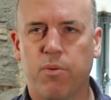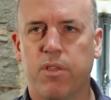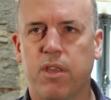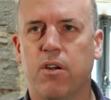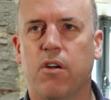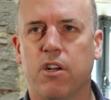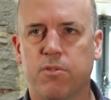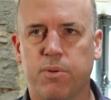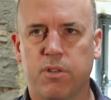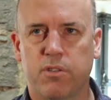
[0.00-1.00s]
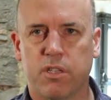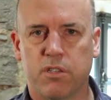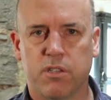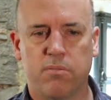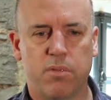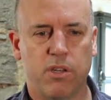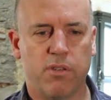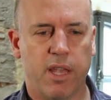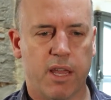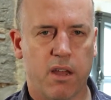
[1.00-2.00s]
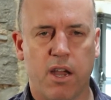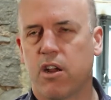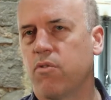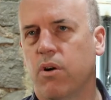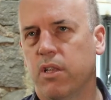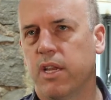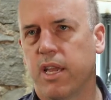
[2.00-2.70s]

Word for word: within a hospital system, you get higher quality